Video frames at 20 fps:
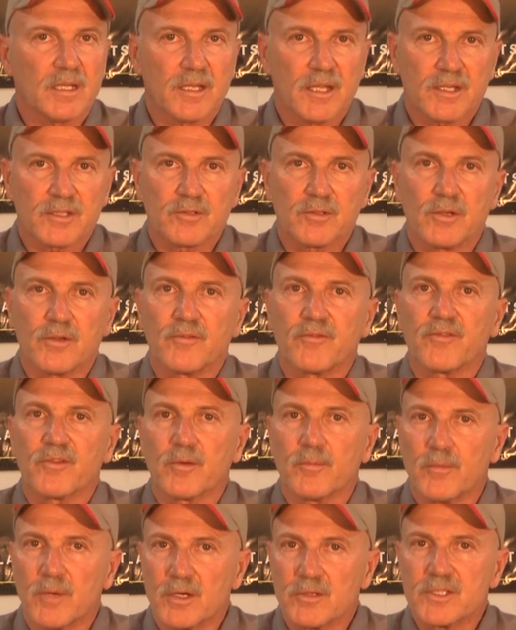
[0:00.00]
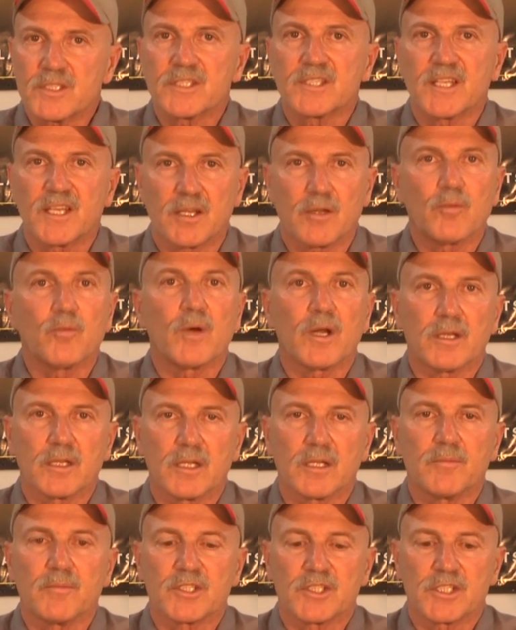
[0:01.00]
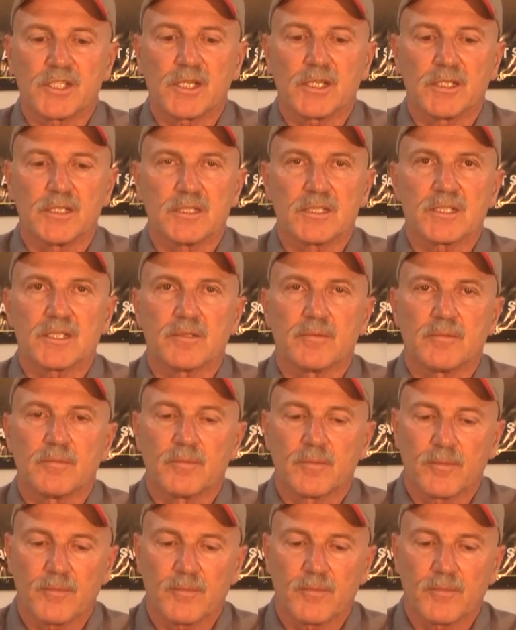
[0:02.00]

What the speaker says: electrode for most TIG welding machines.